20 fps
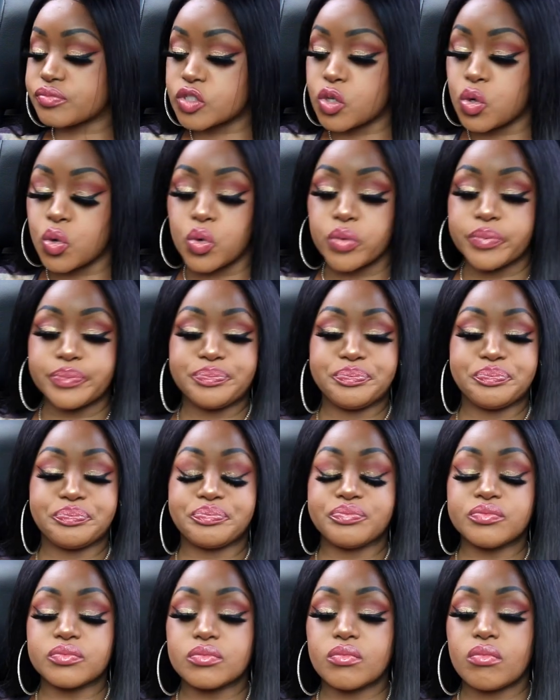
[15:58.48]
cool
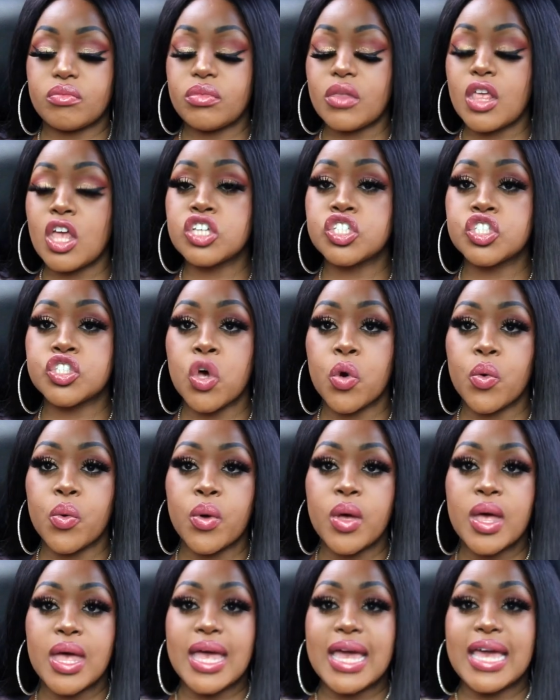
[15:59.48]

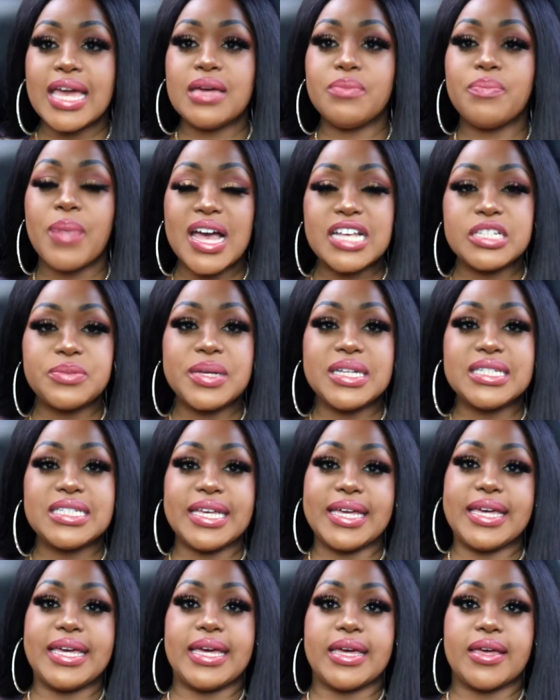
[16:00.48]
so he buys me a
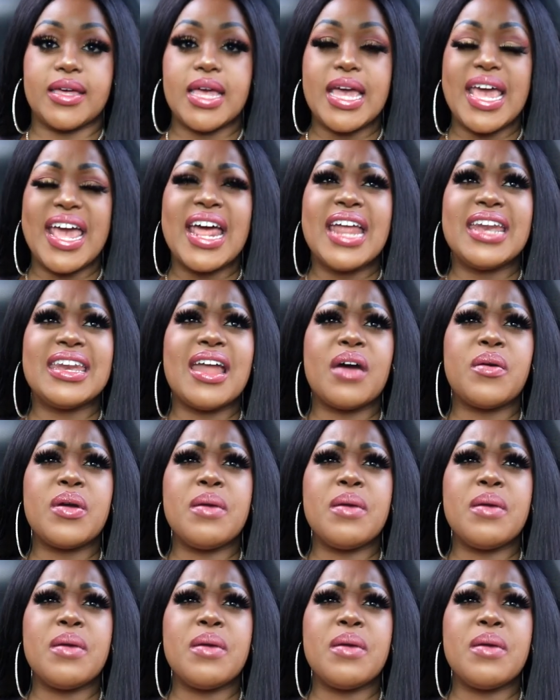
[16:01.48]
ticket now